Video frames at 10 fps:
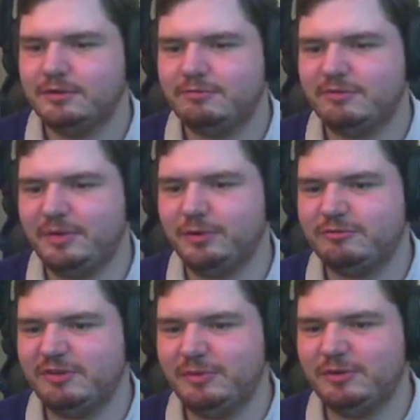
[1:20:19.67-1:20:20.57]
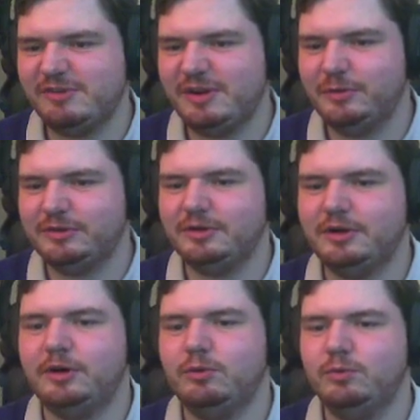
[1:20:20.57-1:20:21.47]
Greenwood.
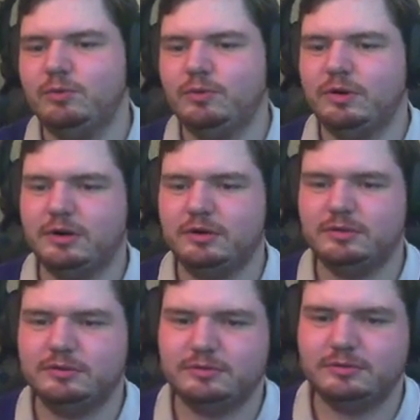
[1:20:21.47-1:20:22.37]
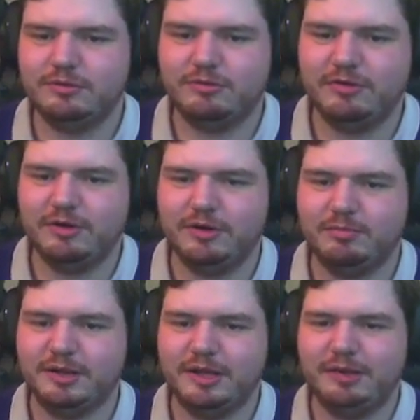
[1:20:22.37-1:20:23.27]
Oh, trying to
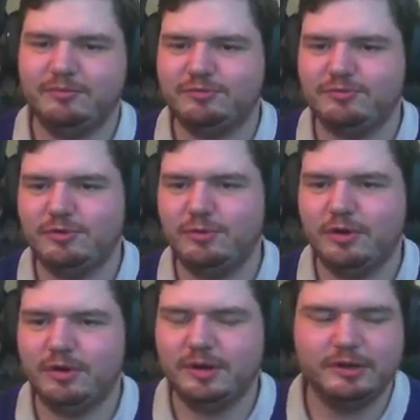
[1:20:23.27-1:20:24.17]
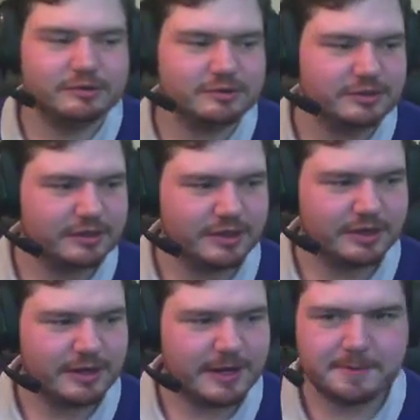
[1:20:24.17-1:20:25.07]
play him through early on.
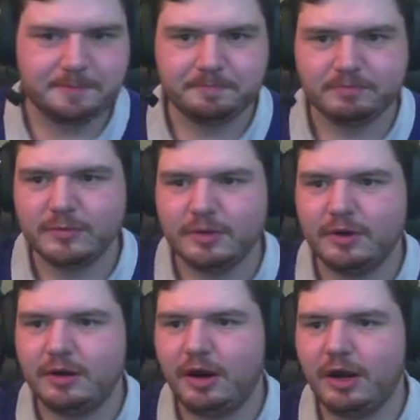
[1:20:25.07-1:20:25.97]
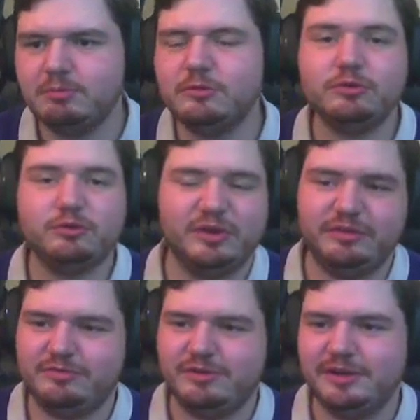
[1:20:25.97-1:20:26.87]
I'm not
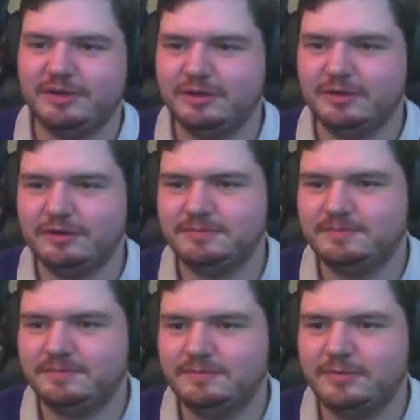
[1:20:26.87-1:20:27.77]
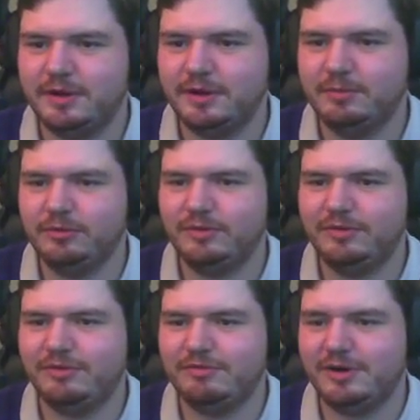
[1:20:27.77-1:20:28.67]
23. I am not
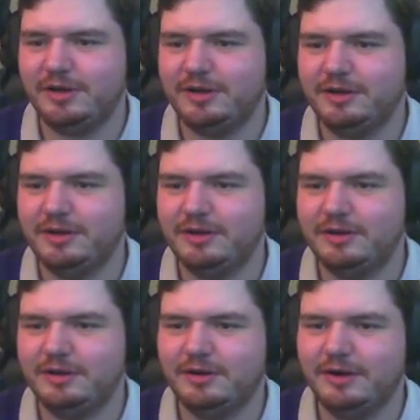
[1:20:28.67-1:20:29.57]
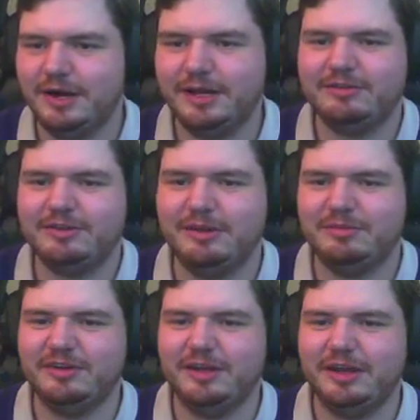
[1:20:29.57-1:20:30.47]
23. I don't just keep
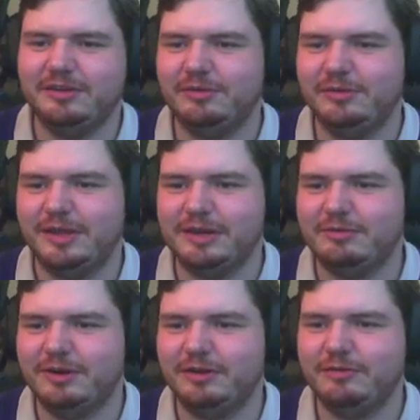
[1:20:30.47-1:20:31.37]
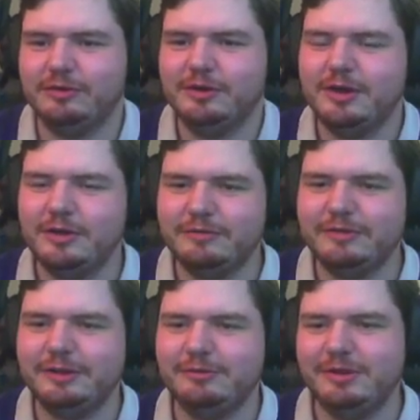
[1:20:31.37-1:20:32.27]
saying until you get it right.
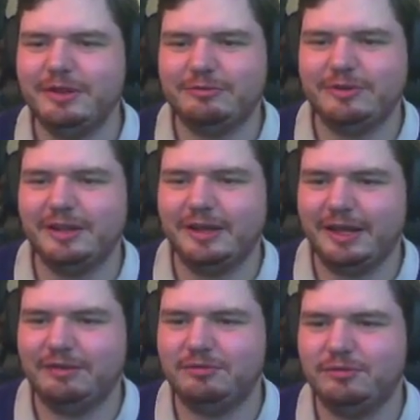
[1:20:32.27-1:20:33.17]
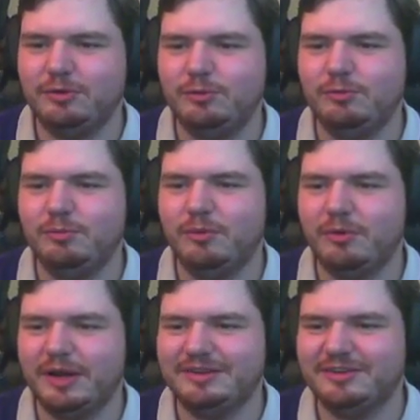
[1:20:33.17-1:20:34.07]
You literally like have 2
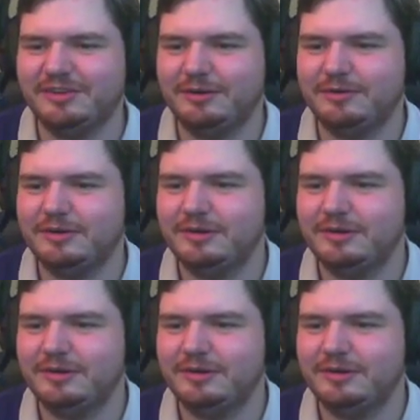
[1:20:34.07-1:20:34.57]
more guesses now.